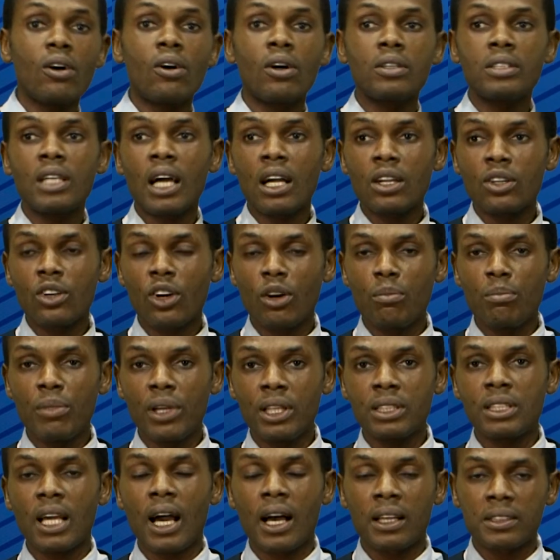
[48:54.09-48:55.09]
other
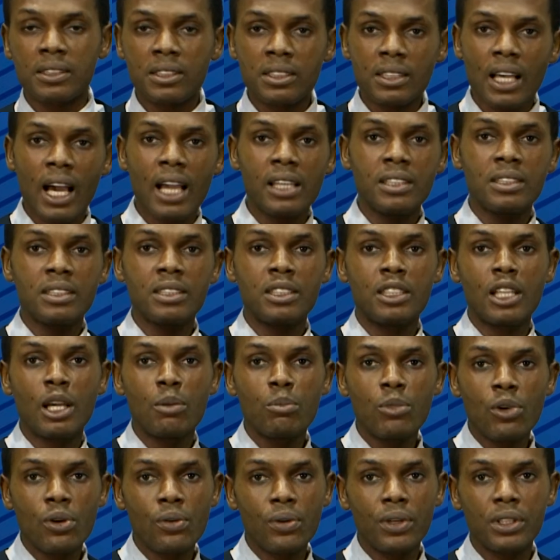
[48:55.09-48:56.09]
government aside
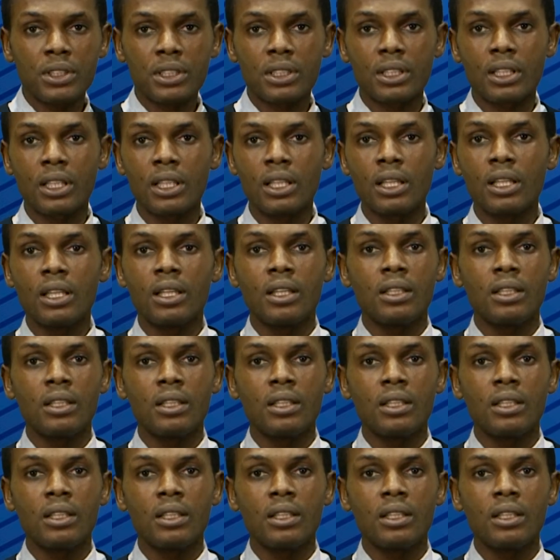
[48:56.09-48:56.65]
democracy,